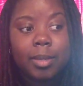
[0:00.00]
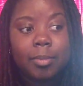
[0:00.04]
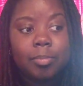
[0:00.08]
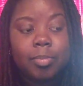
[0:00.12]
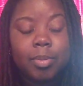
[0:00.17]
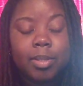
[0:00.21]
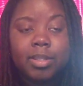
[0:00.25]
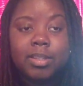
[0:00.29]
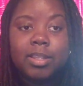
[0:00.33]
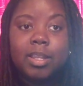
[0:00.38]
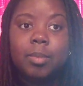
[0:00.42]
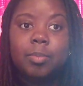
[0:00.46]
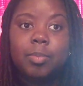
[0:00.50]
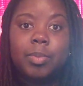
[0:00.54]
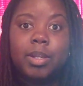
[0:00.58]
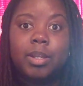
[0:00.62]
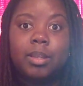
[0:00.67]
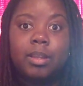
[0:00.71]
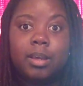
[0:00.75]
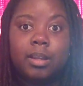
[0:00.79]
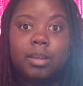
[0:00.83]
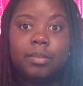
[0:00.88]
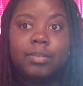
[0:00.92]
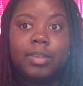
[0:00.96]
of buildup and a
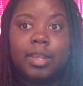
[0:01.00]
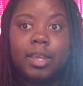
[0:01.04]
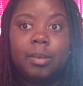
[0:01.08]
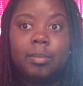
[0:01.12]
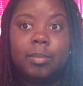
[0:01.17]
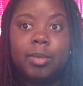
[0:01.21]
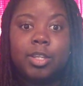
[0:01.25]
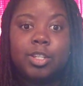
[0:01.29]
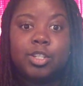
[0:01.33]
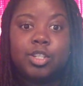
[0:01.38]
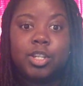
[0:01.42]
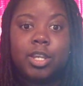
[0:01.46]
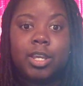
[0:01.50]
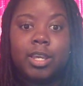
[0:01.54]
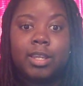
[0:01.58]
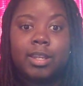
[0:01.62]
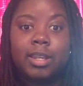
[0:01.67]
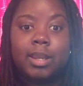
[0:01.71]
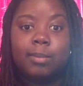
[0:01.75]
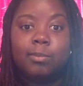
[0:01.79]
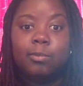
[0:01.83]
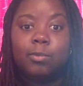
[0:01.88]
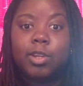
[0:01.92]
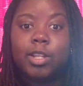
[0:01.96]
lot of damage, and
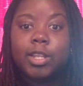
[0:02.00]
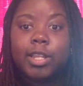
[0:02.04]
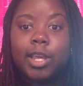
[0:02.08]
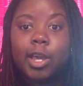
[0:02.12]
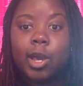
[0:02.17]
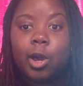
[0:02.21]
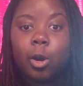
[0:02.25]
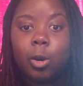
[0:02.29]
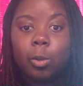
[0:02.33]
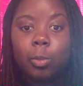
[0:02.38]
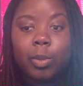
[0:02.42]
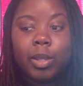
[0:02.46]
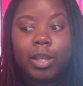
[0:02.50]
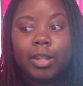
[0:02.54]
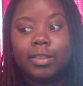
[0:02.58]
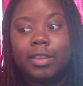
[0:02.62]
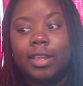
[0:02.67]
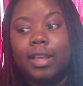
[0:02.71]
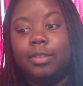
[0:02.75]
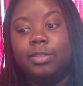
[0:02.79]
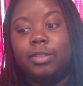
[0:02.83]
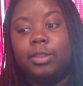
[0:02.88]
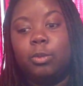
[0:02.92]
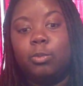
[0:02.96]
I'm really hoping
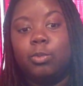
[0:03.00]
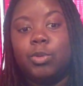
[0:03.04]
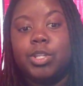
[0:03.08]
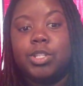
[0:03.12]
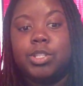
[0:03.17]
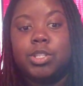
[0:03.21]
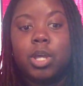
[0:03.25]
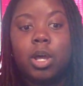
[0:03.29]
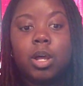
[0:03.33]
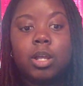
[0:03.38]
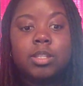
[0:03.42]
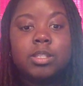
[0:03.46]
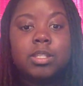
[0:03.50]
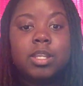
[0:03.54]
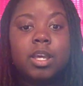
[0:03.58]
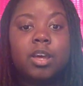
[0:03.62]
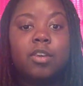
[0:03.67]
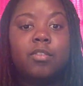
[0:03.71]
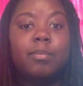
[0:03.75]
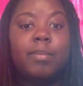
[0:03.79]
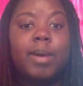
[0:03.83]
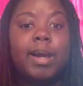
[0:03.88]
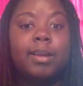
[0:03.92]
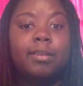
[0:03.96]
that the results
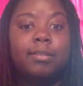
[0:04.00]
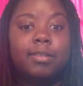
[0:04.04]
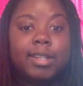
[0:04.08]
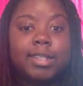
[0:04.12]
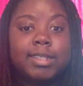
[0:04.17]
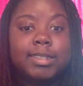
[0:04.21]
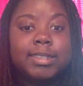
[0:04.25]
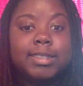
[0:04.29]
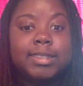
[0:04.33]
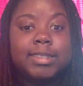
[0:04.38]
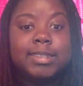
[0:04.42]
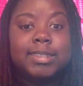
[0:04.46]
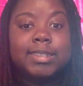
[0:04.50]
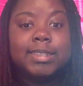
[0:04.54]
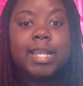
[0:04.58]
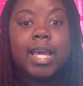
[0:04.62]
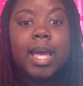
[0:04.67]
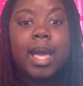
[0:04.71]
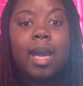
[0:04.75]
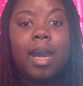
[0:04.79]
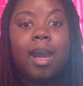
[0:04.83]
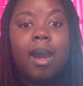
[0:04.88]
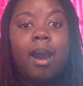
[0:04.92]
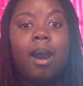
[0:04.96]
of my rinse
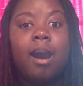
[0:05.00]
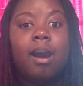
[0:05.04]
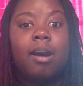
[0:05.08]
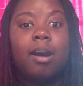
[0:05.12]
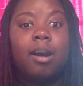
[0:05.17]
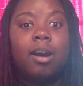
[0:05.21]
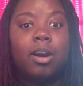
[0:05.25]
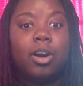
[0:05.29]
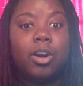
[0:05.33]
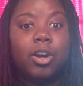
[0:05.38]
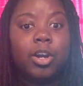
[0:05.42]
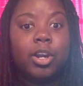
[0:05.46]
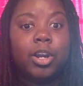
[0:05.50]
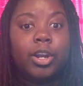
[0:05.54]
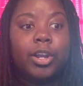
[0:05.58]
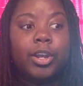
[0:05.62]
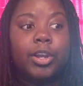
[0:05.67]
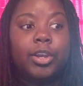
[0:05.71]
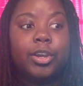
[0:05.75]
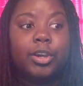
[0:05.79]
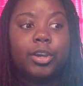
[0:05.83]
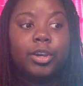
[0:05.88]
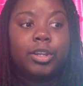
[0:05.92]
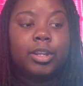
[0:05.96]
are
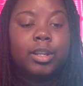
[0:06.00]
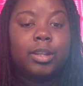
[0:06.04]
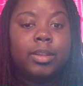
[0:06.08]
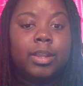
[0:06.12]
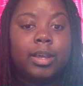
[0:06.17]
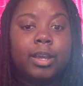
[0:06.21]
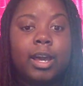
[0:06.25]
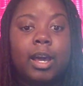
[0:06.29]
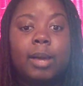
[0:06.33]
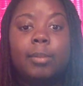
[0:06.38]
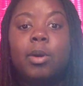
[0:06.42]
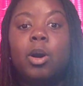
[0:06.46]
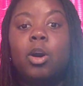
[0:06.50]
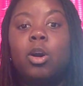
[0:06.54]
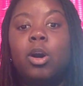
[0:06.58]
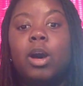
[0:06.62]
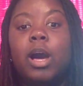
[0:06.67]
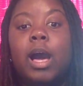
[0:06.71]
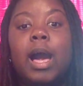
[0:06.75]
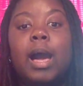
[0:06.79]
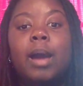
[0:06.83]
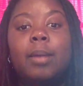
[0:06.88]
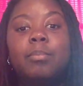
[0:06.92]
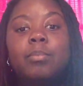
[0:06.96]
good.
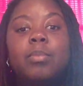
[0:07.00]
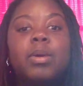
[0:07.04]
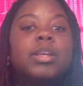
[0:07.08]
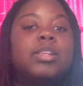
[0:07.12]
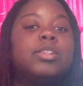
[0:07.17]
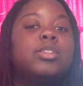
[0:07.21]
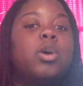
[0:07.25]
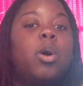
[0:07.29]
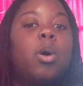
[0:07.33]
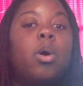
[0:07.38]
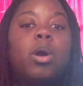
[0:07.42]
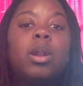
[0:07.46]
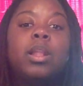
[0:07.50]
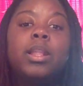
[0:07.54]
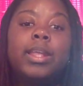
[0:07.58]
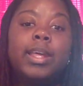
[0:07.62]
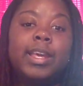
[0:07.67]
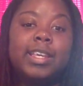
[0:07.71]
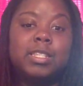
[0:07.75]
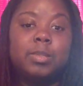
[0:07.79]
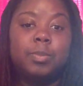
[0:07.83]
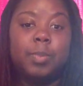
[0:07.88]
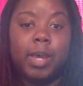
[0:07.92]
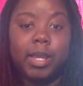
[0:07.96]
I'm totally
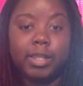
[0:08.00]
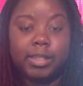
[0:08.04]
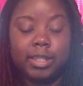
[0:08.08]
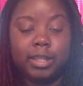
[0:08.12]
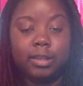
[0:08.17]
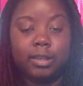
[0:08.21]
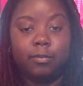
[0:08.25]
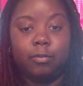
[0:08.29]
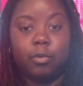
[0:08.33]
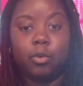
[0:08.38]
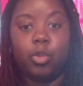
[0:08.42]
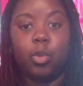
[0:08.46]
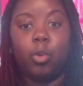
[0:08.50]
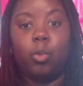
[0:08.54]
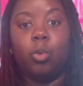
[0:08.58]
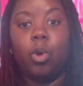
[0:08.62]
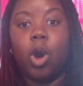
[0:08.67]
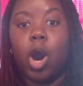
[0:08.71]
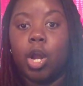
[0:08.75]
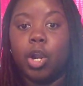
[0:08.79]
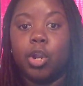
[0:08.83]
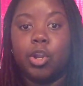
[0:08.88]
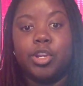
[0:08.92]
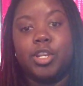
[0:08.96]
expecting for the
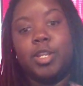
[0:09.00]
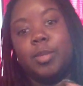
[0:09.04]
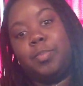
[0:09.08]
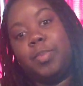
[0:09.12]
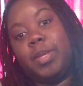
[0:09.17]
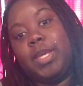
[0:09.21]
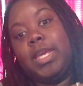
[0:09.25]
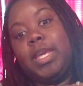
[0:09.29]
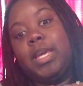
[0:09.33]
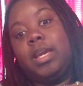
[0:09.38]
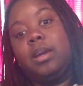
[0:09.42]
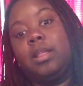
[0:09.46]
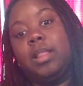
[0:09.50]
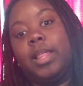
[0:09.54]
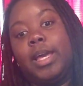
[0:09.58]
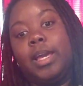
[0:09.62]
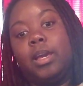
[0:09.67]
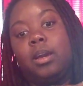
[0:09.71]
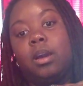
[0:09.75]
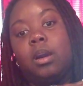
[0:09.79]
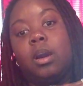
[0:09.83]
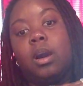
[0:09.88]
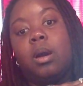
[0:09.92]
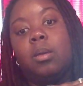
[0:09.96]
water to be
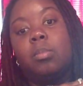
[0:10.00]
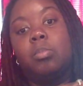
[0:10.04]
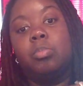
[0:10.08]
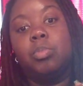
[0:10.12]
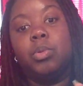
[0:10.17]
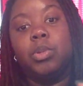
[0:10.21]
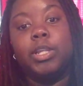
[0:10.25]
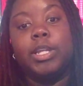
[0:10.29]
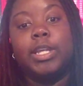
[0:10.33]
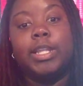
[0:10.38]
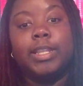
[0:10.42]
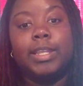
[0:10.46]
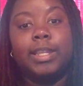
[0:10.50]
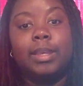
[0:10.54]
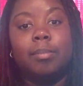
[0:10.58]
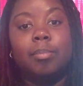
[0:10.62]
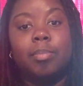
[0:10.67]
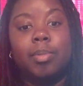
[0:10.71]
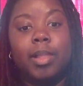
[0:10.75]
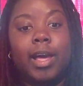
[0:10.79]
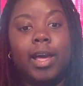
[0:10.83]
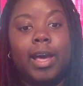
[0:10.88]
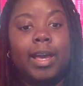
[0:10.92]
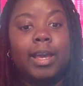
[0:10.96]
completely
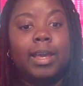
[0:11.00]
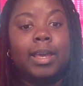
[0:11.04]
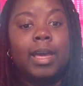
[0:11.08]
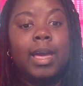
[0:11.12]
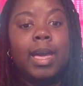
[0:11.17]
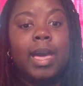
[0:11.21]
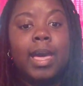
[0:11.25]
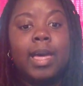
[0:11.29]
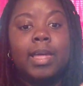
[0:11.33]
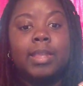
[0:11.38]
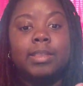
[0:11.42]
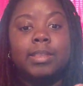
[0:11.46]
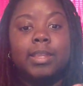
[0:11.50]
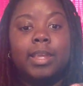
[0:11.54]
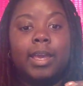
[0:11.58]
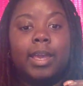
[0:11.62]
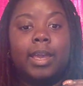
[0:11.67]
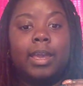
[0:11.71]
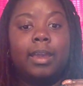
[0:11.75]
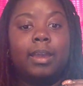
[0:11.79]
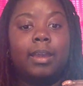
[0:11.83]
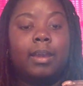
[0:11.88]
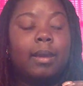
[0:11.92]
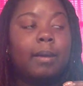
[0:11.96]
black.
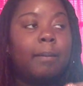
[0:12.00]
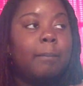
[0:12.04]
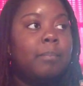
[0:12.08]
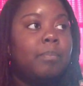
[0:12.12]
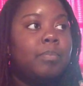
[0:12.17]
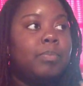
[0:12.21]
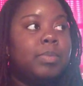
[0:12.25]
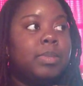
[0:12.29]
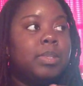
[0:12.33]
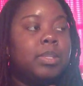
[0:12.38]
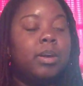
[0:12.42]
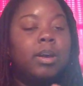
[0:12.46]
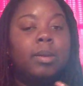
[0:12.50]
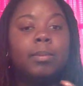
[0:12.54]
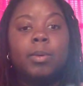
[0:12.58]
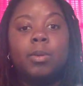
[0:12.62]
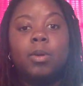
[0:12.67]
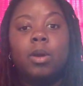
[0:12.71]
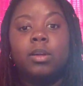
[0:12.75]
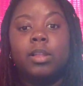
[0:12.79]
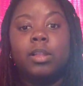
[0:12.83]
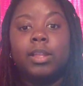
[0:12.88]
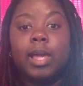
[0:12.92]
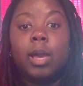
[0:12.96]
Don't get me
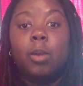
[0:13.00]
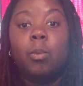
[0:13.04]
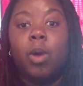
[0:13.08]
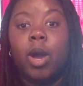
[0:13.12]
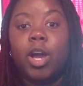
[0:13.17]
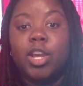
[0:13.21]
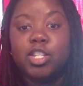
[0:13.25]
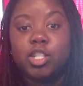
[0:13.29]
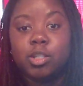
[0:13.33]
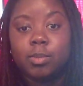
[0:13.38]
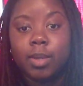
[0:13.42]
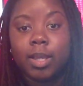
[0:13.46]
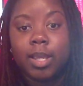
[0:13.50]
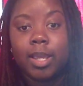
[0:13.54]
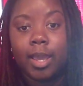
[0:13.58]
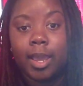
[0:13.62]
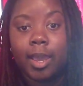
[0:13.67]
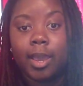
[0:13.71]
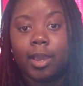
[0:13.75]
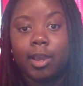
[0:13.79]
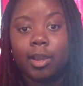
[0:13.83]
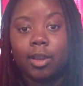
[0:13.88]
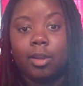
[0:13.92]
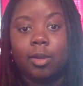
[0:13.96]
wrong, I wash my
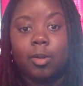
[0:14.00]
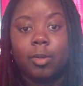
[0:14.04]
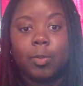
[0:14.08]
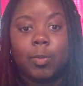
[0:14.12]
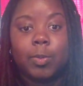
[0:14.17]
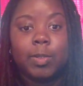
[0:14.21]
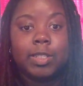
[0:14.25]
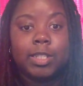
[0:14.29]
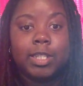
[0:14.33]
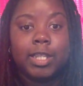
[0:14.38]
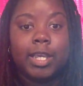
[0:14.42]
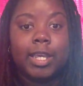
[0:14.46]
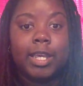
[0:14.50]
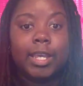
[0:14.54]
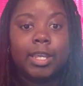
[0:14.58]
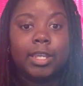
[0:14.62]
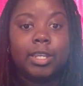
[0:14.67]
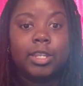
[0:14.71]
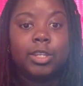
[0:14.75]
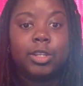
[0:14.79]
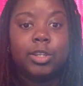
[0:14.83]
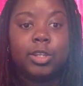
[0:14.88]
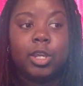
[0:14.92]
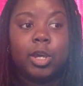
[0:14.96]
hair, but
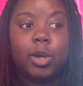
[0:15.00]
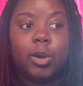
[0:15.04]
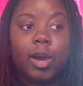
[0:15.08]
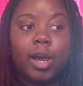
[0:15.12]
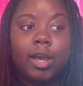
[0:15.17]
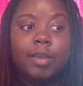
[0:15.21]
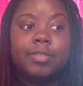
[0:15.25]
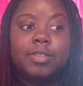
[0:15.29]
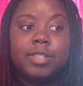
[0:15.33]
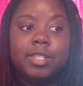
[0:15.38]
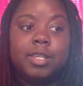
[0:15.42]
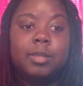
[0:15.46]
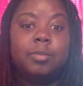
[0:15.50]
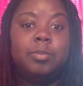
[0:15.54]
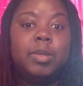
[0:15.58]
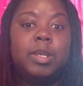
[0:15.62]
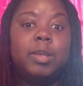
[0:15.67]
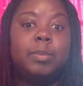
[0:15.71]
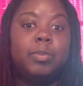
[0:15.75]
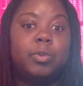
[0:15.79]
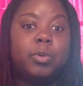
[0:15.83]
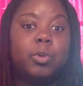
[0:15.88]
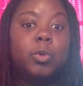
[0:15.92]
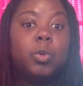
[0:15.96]
I've seen
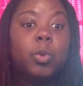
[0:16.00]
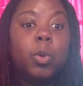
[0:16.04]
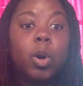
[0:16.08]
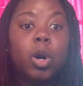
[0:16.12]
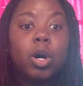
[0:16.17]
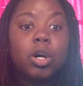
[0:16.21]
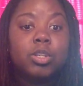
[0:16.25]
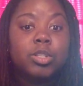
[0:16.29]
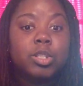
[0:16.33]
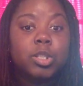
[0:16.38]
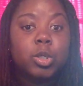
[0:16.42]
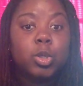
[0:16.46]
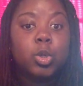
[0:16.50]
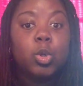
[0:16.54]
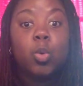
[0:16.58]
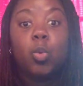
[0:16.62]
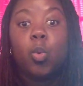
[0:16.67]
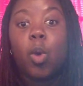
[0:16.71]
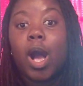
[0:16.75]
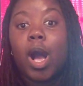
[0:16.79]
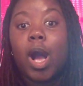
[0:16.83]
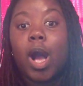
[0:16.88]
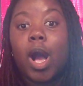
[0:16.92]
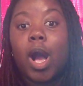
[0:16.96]
people who
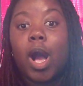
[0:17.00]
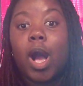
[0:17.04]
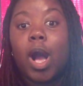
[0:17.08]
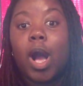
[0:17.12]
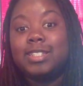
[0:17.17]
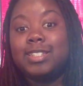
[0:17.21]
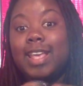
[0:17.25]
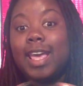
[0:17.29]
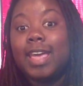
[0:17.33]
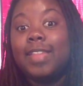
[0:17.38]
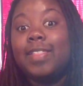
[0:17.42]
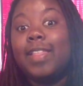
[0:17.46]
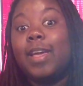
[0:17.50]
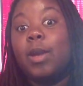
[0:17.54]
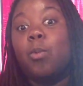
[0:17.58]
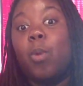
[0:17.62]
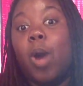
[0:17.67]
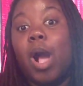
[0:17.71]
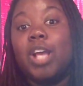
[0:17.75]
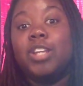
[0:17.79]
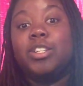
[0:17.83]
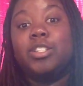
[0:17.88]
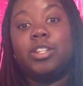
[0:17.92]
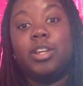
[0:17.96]
say they
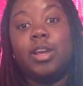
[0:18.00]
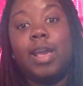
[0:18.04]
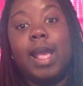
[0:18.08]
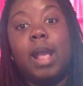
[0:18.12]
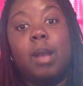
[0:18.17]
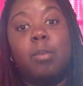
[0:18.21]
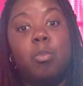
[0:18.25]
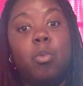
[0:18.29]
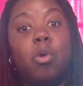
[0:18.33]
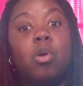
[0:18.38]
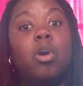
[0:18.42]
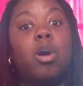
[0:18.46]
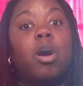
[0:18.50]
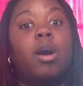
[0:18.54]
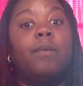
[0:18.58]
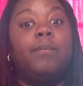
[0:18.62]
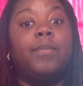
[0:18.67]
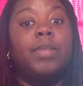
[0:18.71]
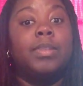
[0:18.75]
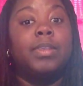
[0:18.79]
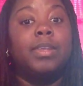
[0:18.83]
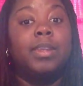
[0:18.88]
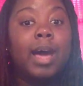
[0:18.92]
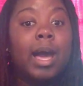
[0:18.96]
wash their hair more
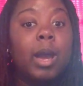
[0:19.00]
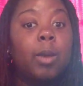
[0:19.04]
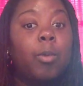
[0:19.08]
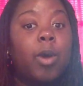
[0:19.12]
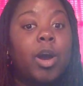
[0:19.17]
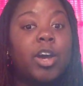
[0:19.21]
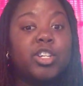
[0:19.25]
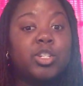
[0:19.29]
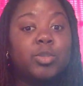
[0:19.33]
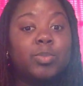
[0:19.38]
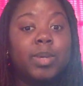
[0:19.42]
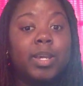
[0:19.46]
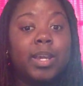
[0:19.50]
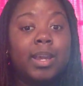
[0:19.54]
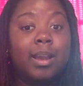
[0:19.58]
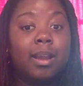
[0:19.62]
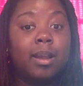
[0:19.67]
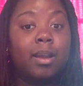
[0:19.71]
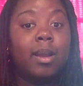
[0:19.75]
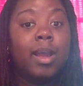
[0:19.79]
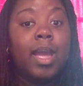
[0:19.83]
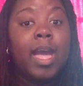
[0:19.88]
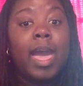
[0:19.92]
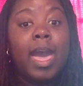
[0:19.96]
often than I wash my
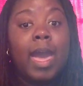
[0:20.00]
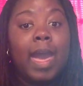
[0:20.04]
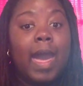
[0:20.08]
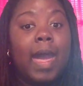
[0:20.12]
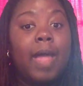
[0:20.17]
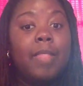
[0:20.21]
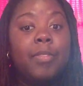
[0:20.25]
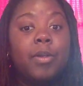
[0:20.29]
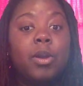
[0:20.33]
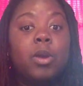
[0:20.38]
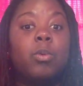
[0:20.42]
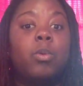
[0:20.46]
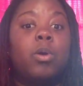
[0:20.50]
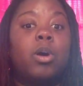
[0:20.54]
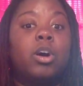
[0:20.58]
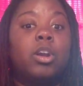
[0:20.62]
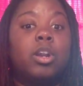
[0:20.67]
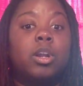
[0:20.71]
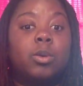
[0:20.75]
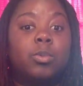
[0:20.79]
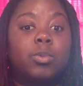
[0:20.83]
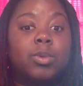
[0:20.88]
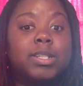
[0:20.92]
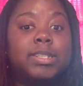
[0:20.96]
hair, and their
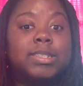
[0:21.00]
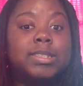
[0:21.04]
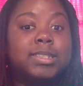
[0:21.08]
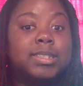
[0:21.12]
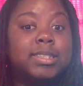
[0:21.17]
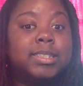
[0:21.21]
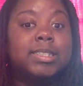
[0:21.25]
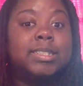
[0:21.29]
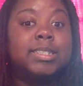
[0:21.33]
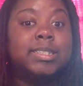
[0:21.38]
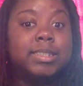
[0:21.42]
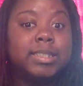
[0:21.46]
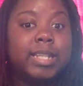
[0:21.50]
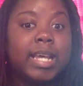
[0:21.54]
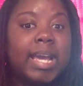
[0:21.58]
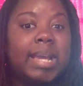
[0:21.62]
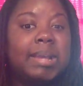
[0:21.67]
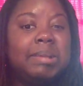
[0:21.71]
water was just